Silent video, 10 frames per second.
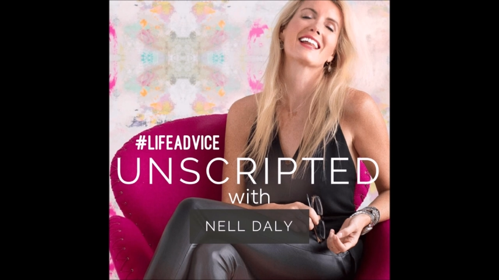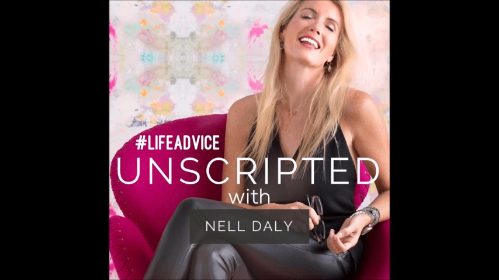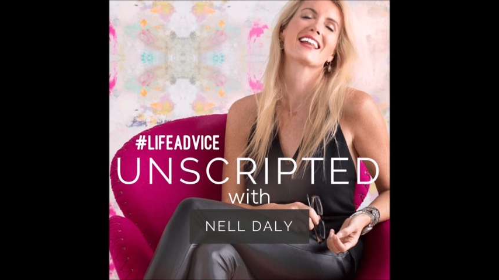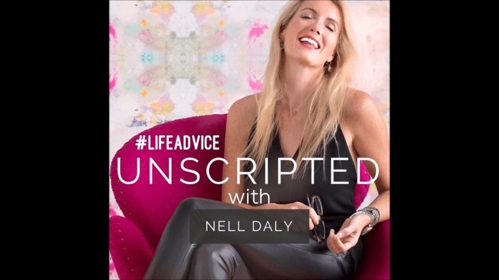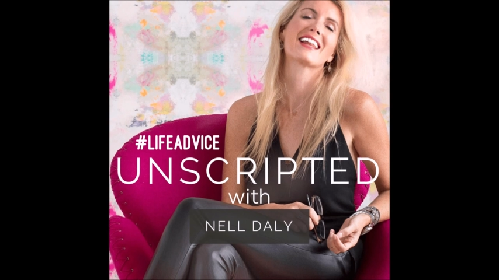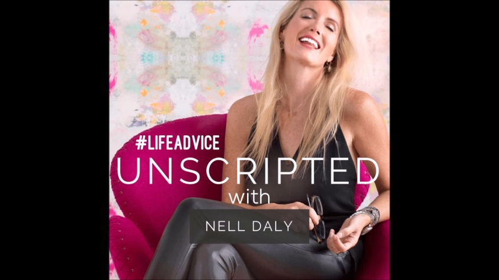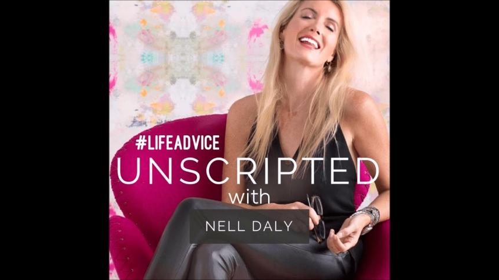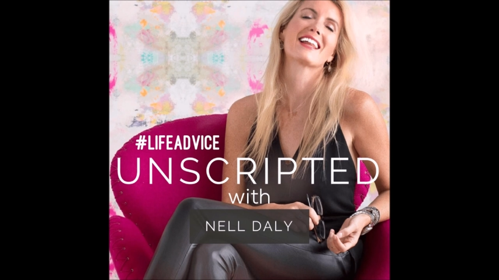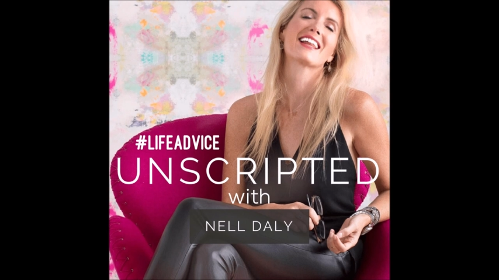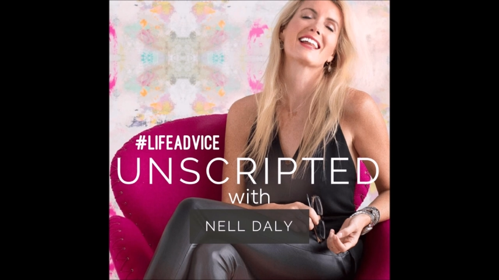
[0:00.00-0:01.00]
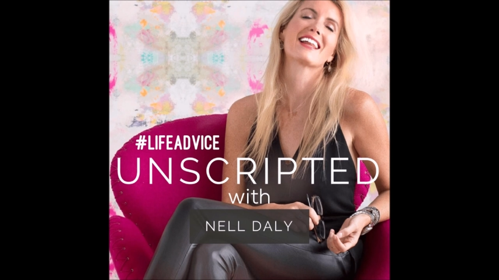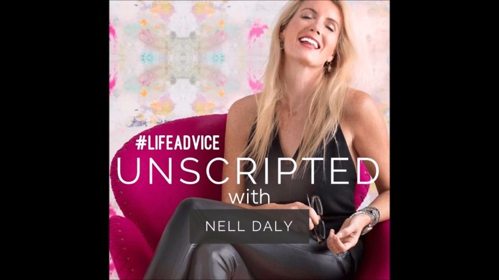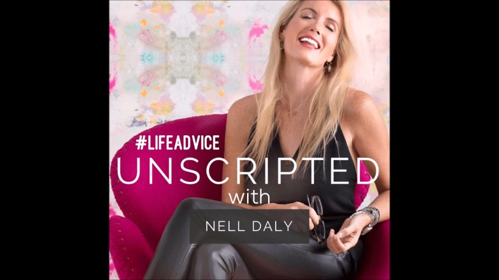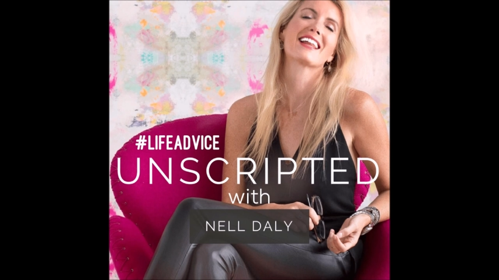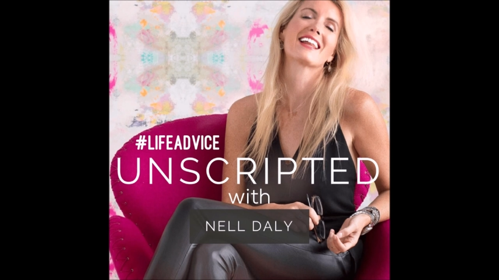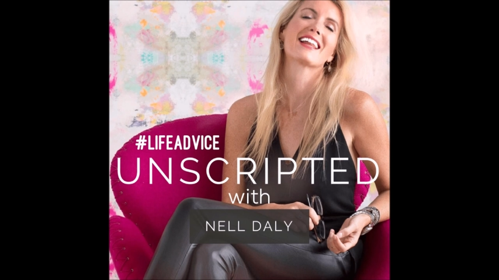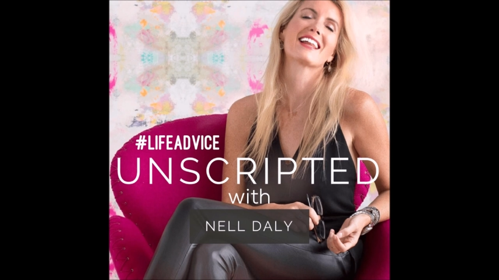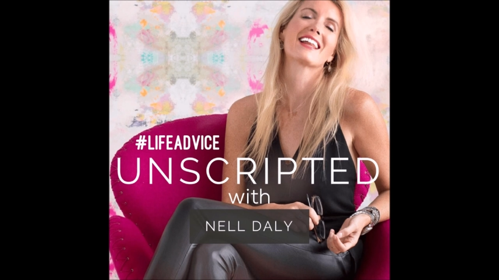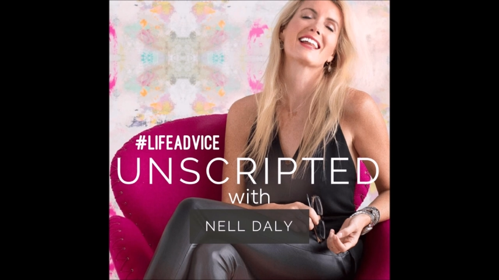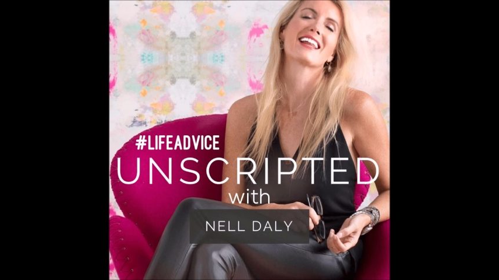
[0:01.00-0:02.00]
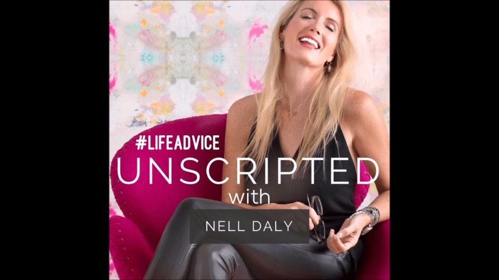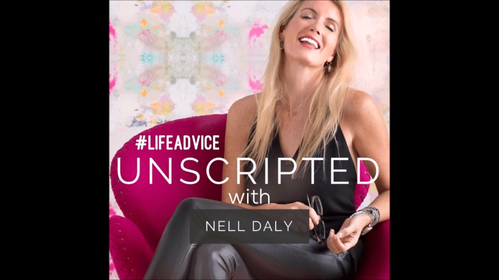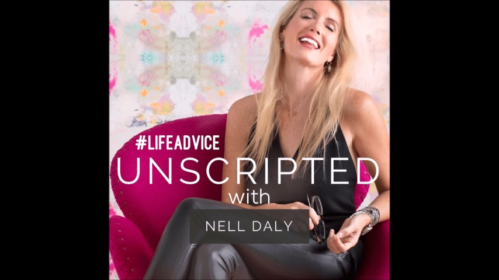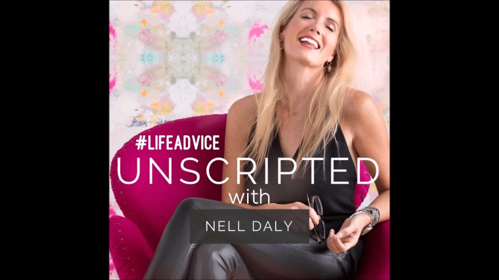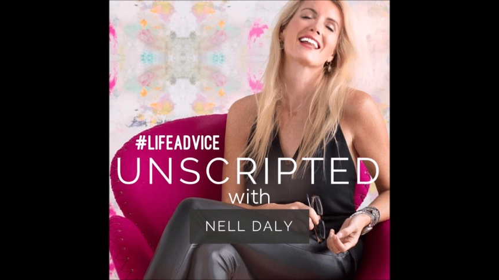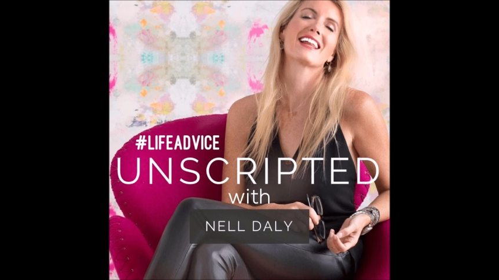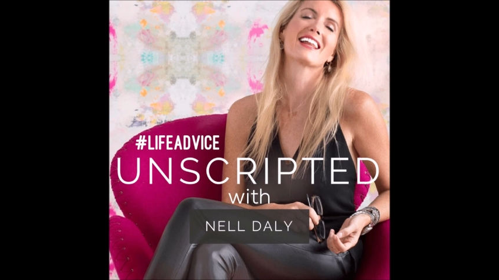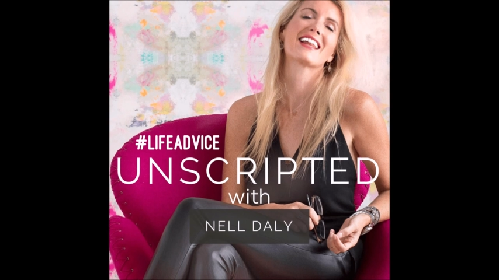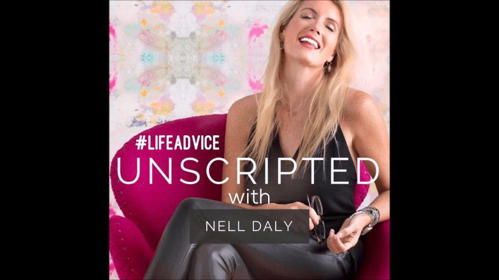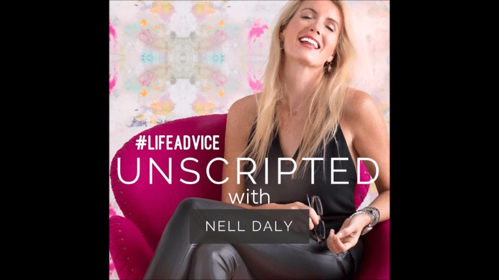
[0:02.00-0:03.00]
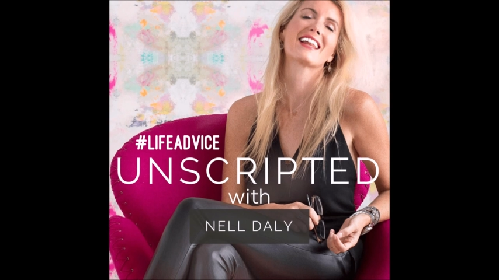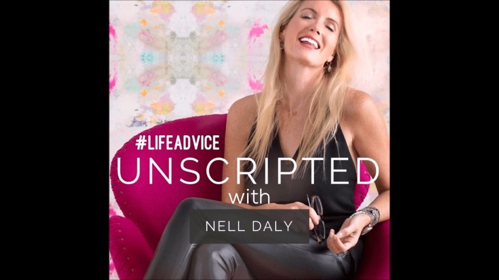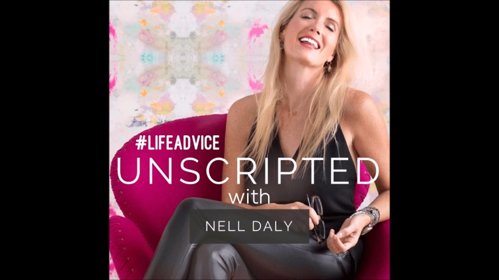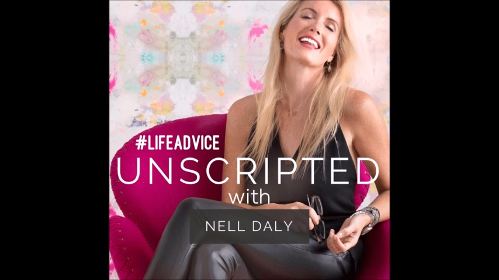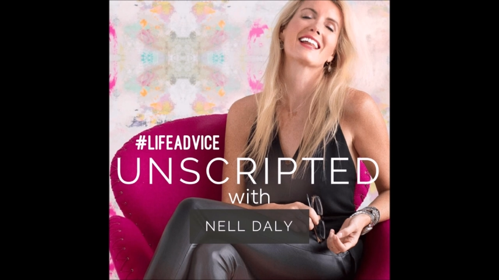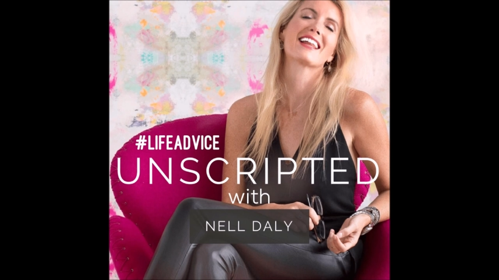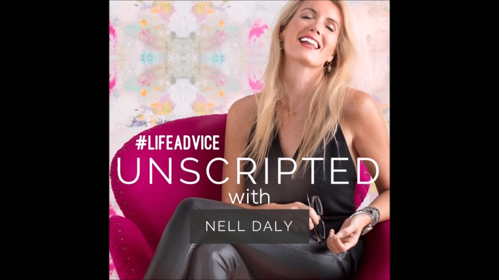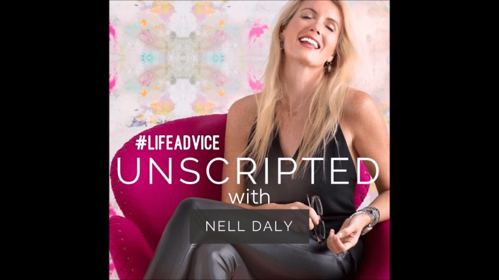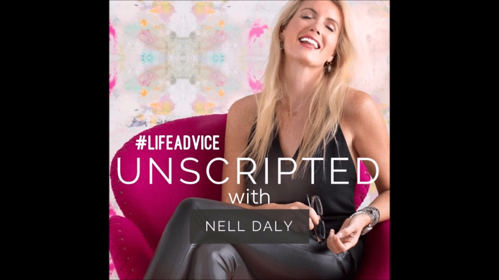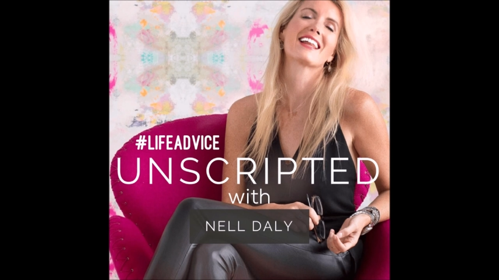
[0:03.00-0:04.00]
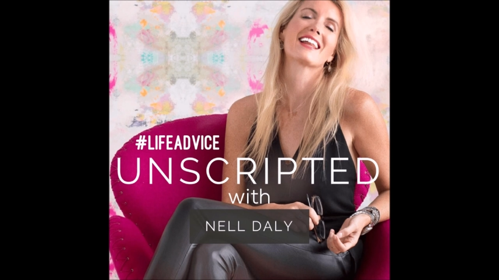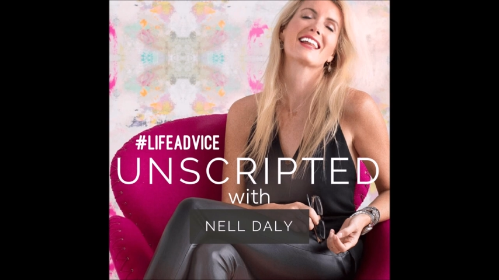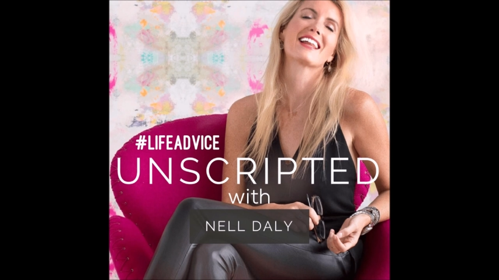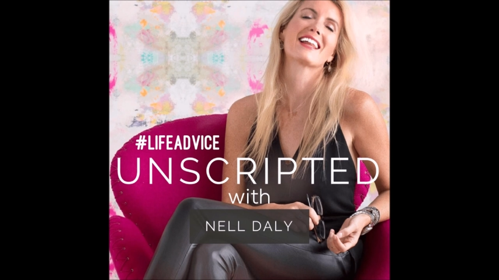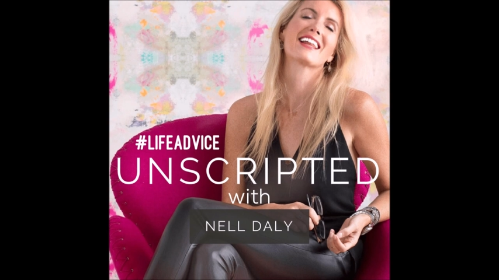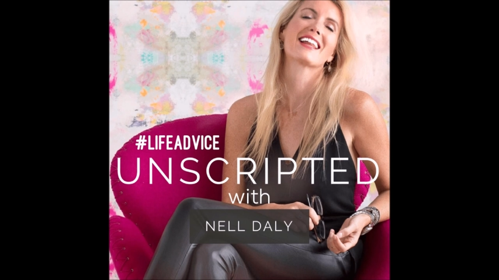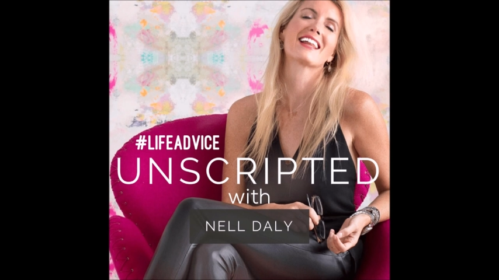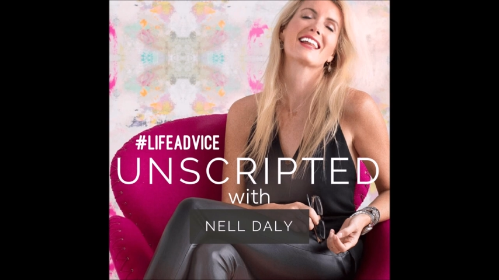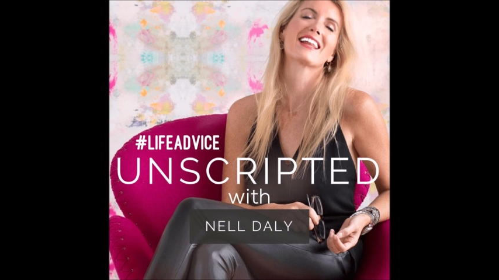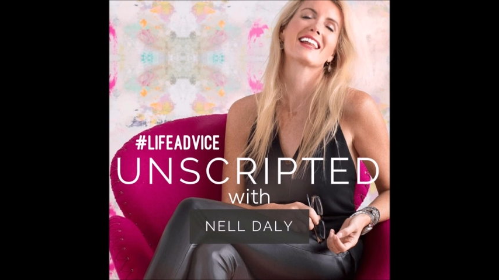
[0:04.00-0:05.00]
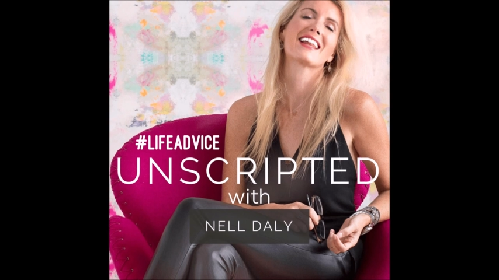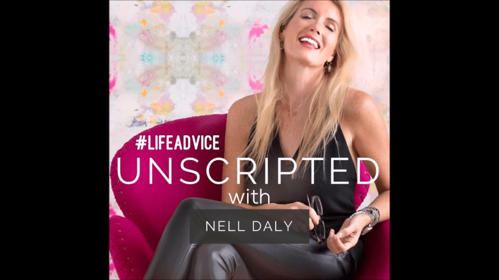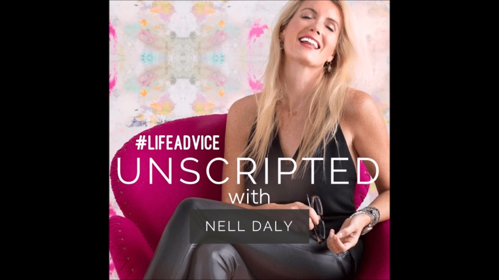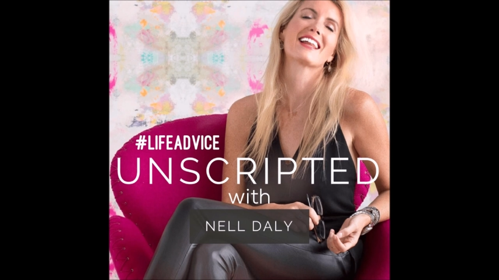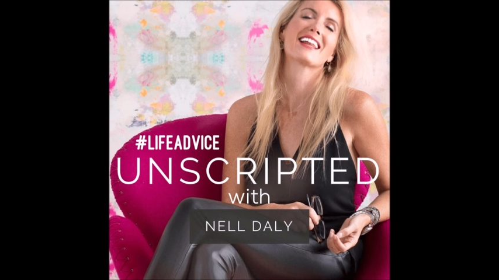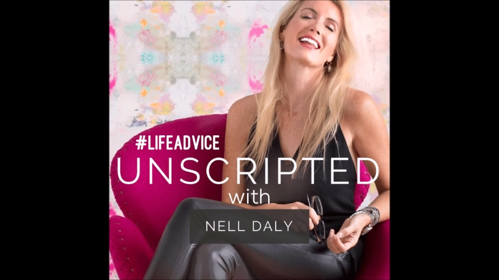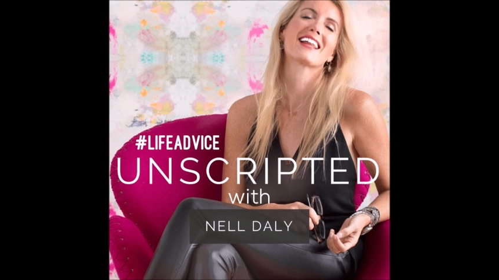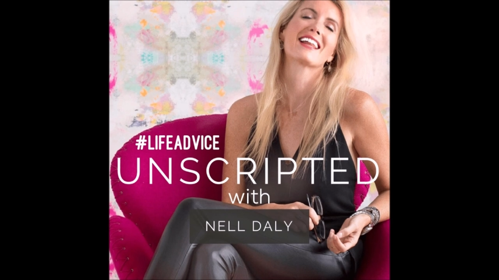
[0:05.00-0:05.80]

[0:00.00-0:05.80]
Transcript: (no lip movement)